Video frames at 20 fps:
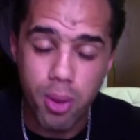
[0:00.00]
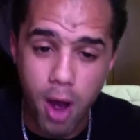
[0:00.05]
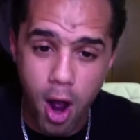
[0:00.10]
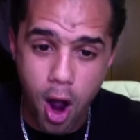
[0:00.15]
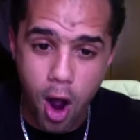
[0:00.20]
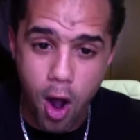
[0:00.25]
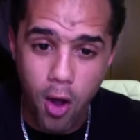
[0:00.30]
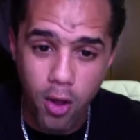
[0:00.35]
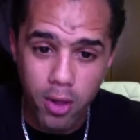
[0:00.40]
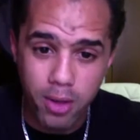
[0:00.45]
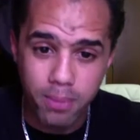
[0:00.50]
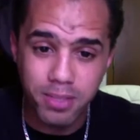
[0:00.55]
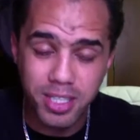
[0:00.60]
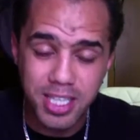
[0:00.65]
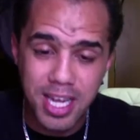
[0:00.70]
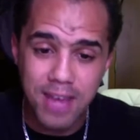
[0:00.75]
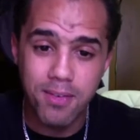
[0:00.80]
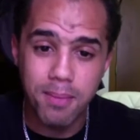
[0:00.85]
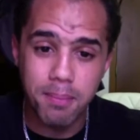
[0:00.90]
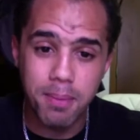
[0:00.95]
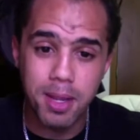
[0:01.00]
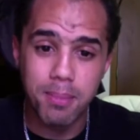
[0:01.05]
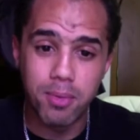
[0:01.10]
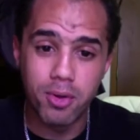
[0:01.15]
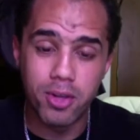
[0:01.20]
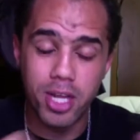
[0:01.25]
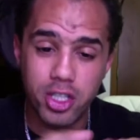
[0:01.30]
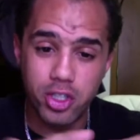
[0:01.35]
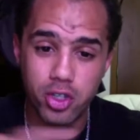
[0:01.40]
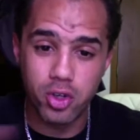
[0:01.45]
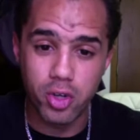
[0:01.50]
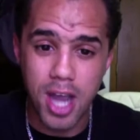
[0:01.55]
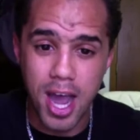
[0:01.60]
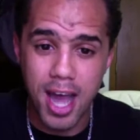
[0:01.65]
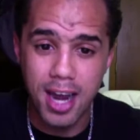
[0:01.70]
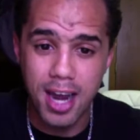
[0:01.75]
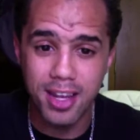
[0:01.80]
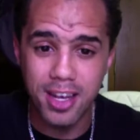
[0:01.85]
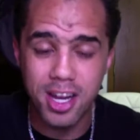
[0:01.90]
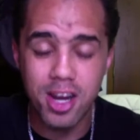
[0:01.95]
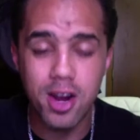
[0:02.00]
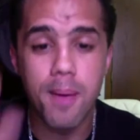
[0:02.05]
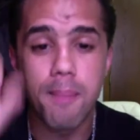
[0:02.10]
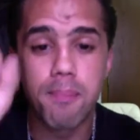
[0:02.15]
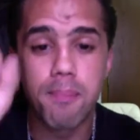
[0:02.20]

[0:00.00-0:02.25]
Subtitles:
All them 7 people that you got in there